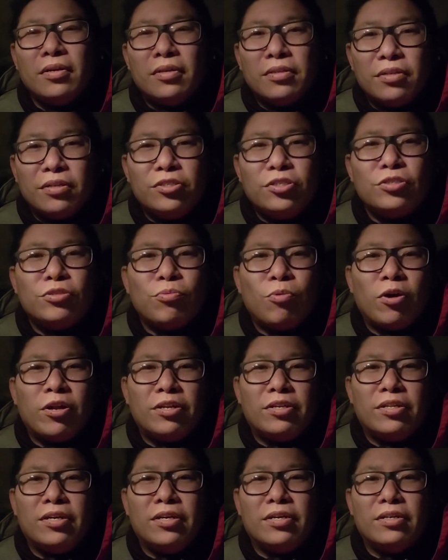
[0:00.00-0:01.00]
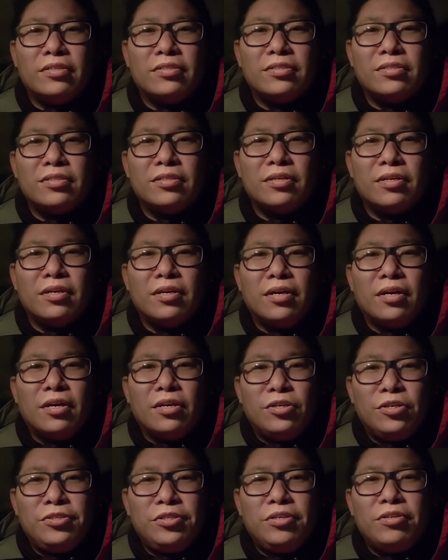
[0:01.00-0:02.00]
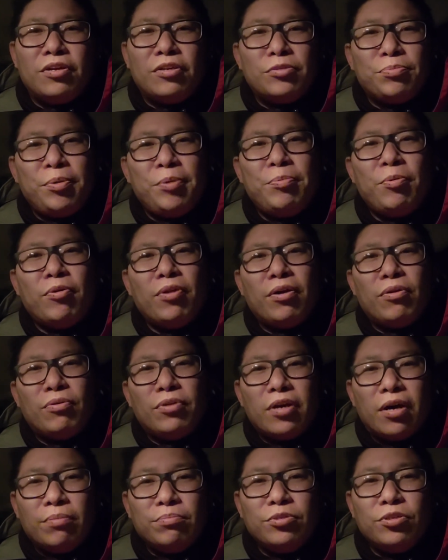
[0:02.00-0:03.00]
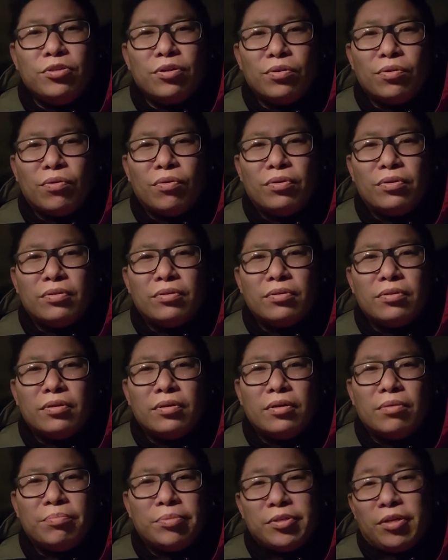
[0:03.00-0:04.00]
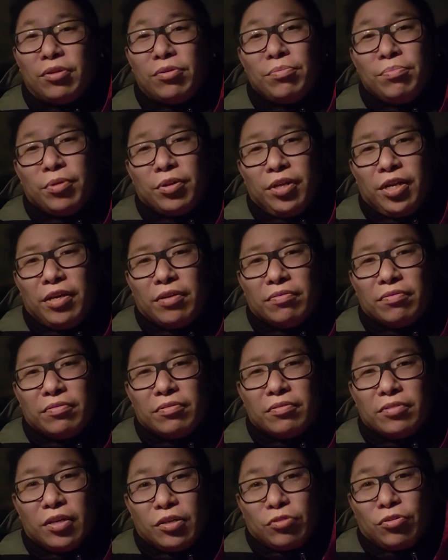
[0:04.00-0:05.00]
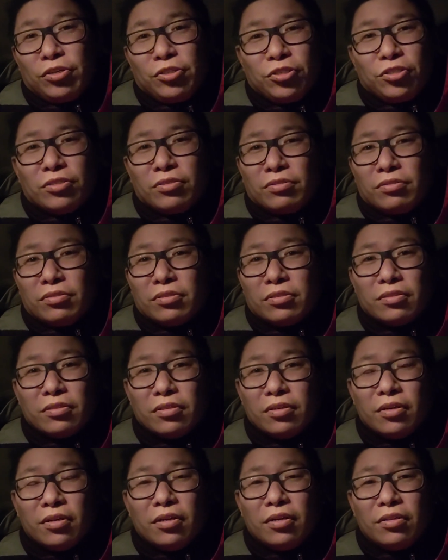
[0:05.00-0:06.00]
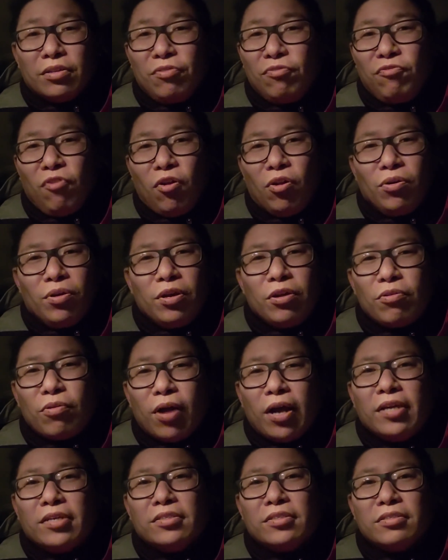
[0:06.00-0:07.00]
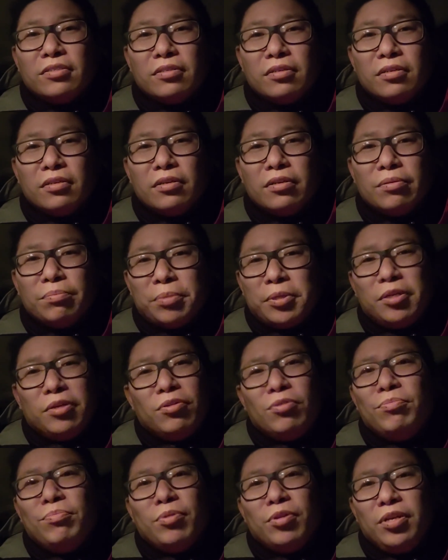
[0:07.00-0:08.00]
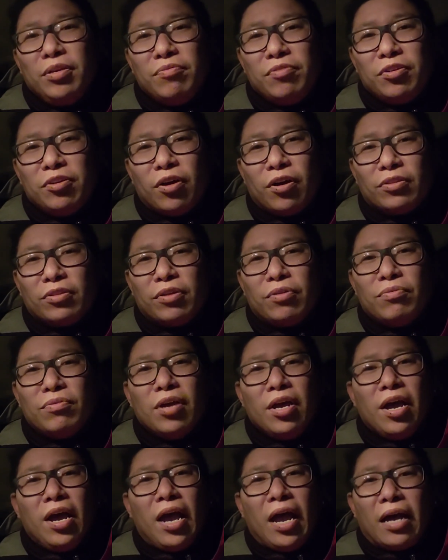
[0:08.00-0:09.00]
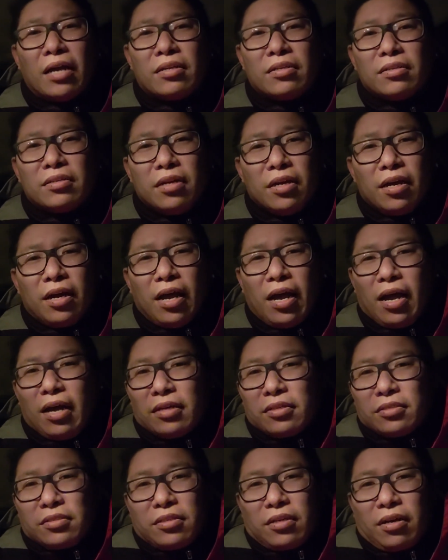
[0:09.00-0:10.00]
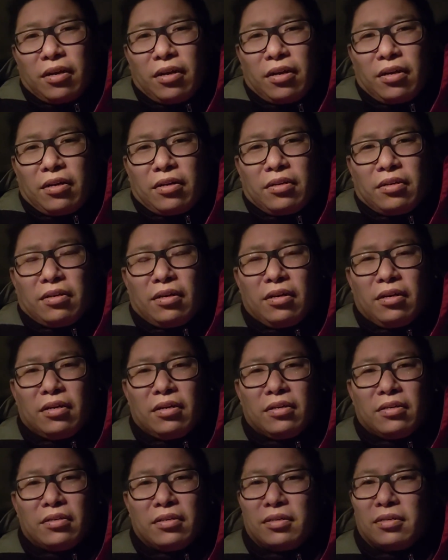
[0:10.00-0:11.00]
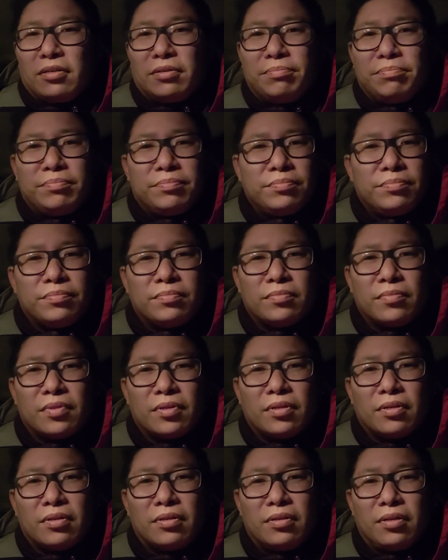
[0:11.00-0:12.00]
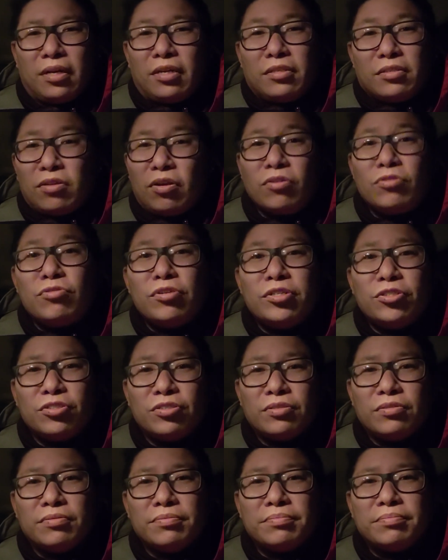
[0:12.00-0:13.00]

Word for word: This is what it is. You see, there's people there who come to the Lord, but they don't believe. They're Christians. They're following Christ, but they don't believe in God. They don't act act uh, uh, um, like they're Christian.